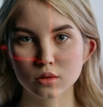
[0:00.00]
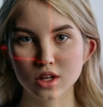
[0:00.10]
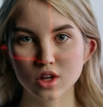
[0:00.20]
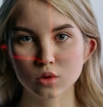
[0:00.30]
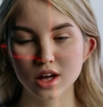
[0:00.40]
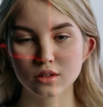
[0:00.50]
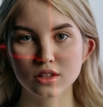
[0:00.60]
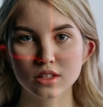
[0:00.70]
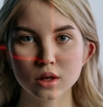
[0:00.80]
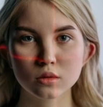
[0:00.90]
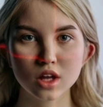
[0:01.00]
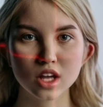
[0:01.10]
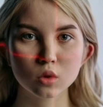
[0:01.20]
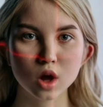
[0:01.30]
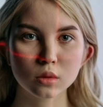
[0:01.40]
Herein,
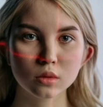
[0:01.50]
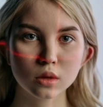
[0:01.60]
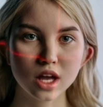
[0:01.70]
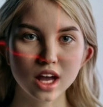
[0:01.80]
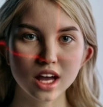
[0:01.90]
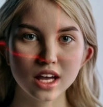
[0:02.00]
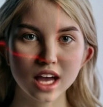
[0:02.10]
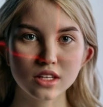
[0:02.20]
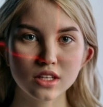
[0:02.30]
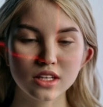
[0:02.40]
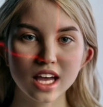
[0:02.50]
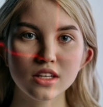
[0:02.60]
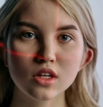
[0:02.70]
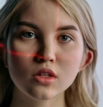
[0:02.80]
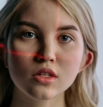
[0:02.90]
Deepface wraps many cutting-edge
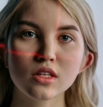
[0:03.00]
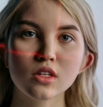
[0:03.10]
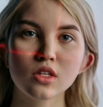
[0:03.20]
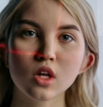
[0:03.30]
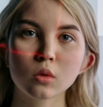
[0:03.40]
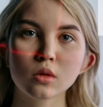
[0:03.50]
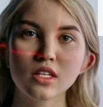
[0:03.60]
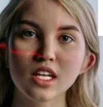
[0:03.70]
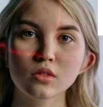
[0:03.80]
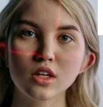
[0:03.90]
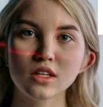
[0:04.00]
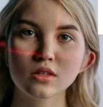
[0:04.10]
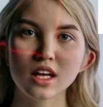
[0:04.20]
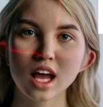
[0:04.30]
detectors such as OpenCV,